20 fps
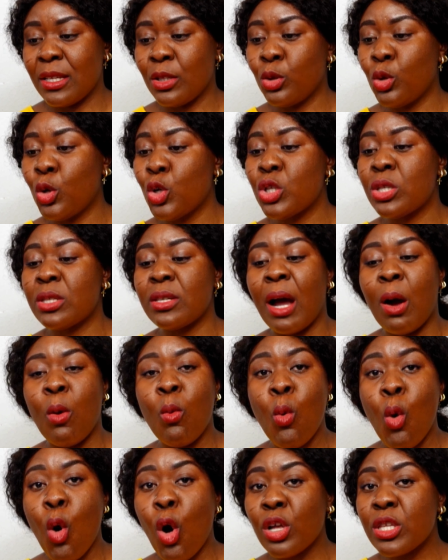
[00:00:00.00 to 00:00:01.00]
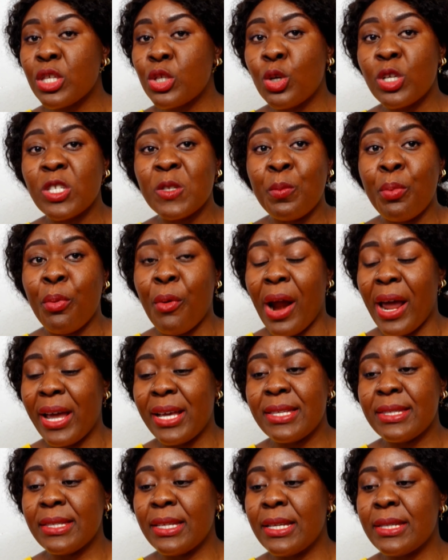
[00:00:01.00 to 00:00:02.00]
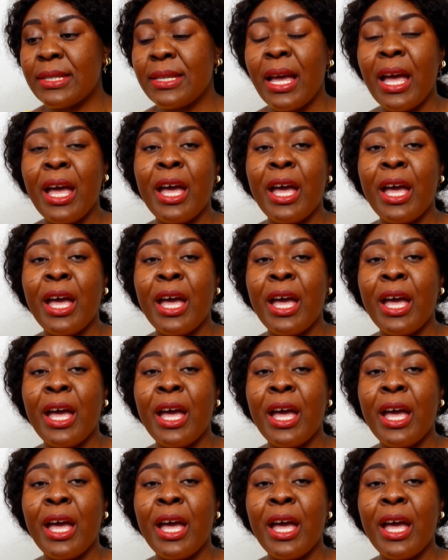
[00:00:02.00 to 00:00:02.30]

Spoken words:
those awards, those prizes.